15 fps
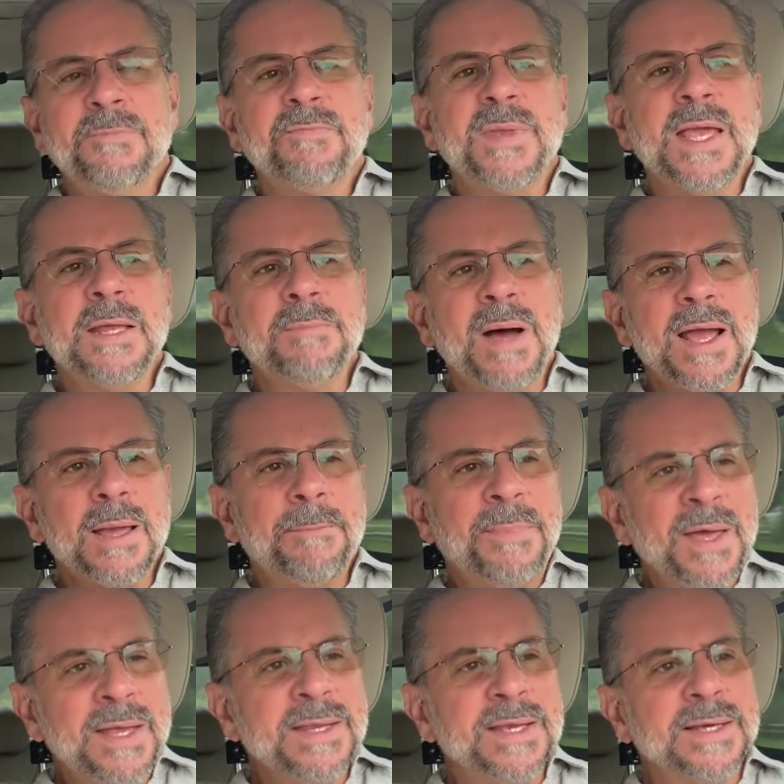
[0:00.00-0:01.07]
In my
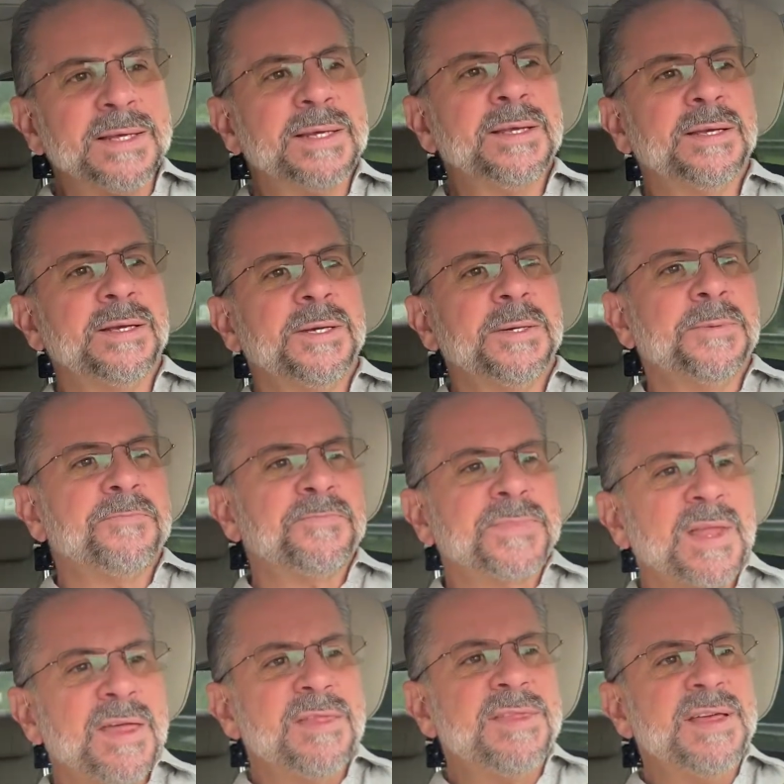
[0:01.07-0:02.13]
opinion,
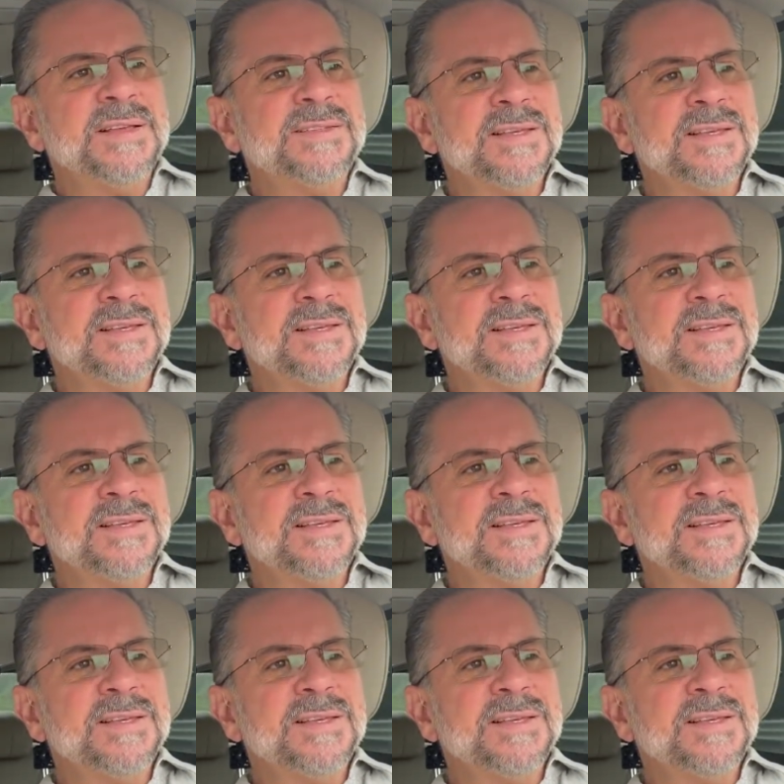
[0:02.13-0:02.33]
this